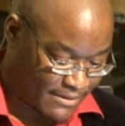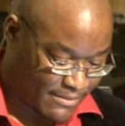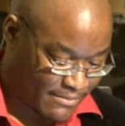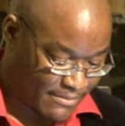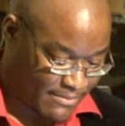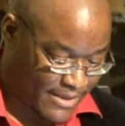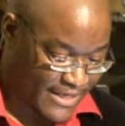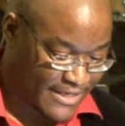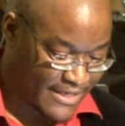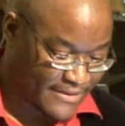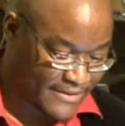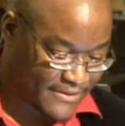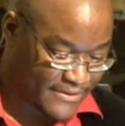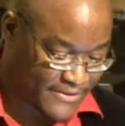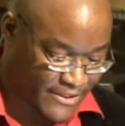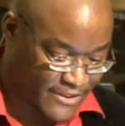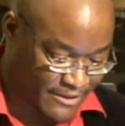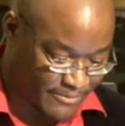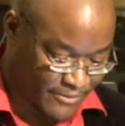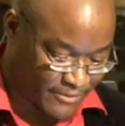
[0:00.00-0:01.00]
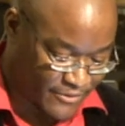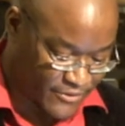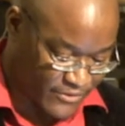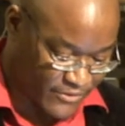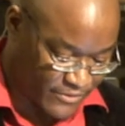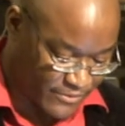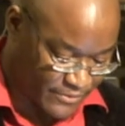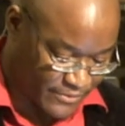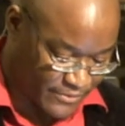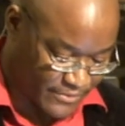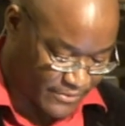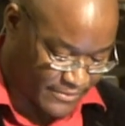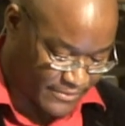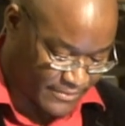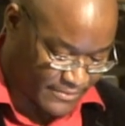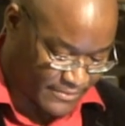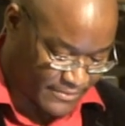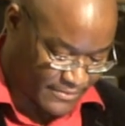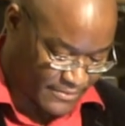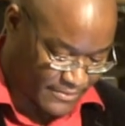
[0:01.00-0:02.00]
But here's the simple truth.
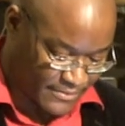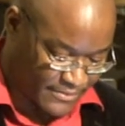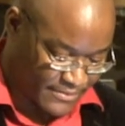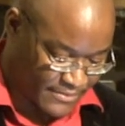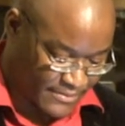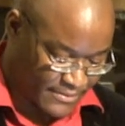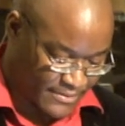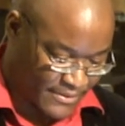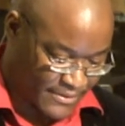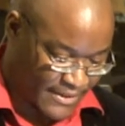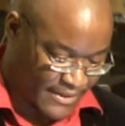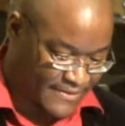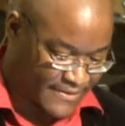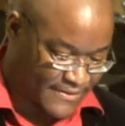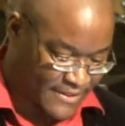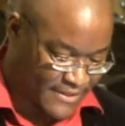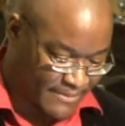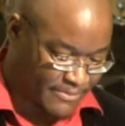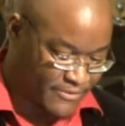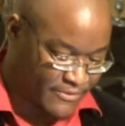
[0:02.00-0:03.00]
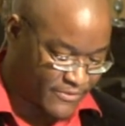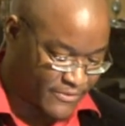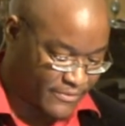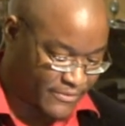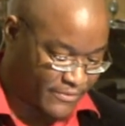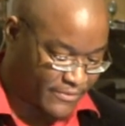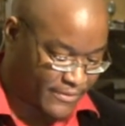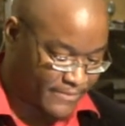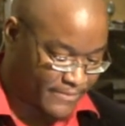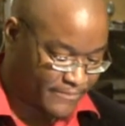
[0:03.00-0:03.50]
Here's the simple truth.